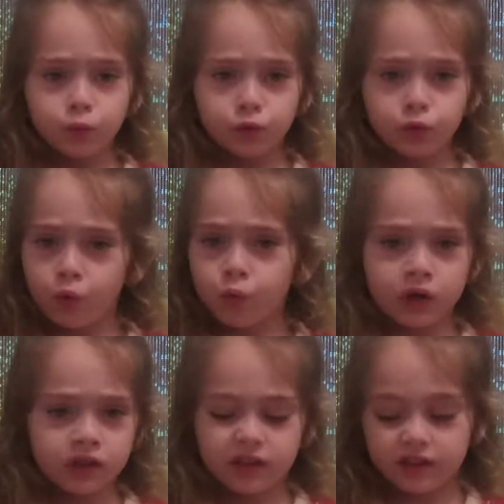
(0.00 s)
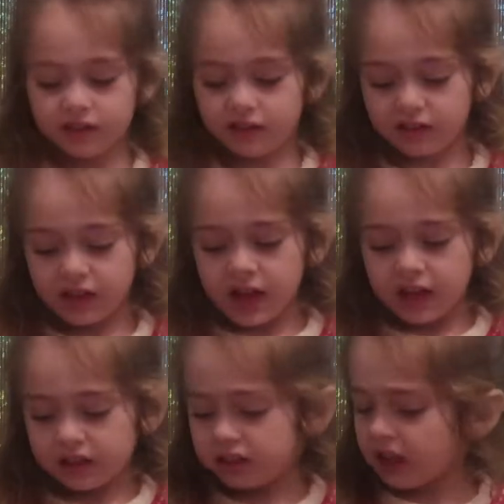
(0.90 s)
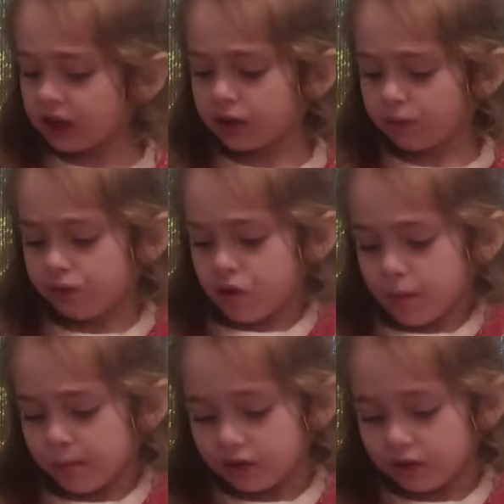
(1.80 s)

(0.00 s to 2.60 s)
know what is it. It's like a form.